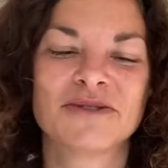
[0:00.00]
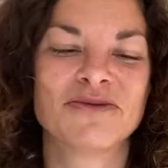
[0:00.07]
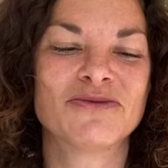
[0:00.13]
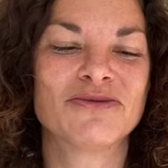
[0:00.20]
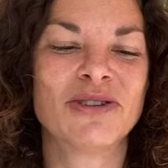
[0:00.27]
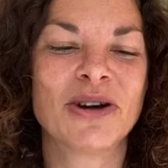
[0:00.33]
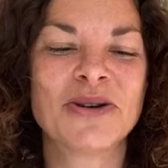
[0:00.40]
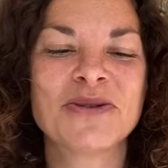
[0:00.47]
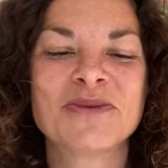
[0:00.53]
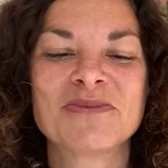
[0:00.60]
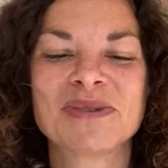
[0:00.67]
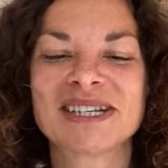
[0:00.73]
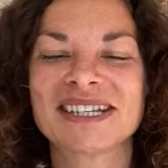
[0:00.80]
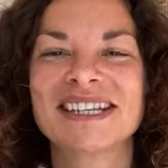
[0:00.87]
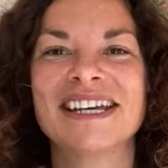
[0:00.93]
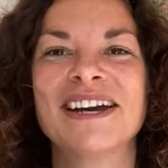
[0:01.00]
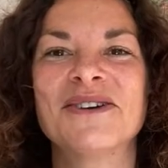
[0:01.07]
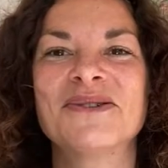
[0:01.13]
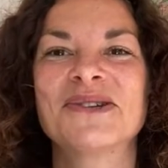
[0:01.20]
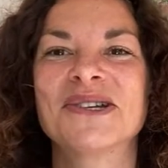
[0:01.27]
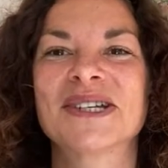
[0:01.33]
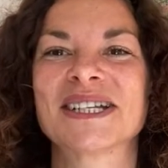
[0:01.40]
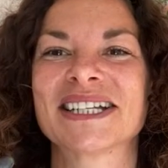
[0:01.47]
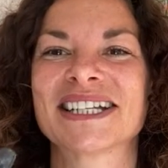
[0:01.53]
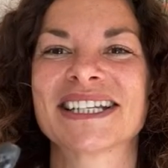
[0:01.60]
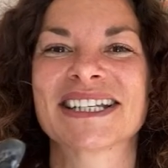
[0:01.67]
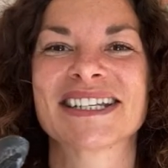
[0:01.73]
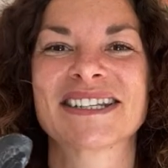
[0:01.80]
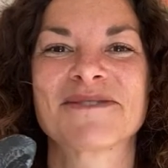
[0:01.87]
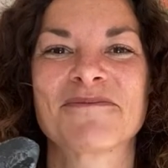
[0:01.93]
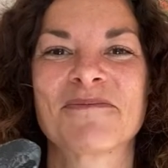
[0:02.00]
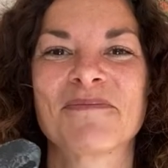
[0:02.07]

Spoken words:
roamed the oceans.